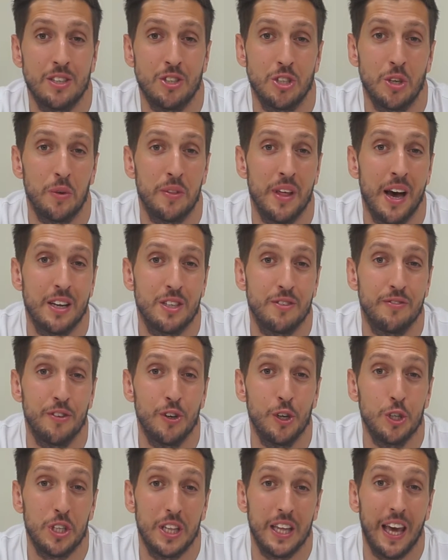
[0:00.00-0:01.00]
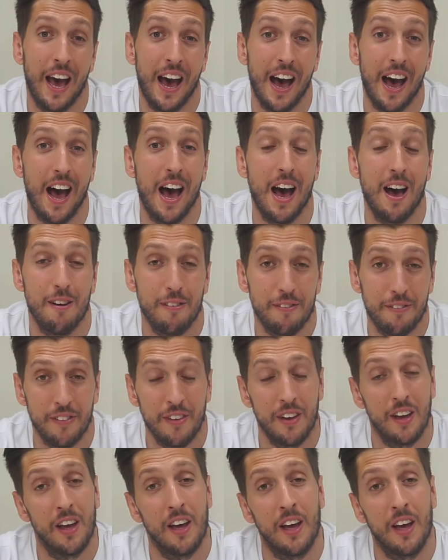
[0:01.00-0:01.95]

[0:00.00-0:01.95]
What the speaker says: So that's virtually half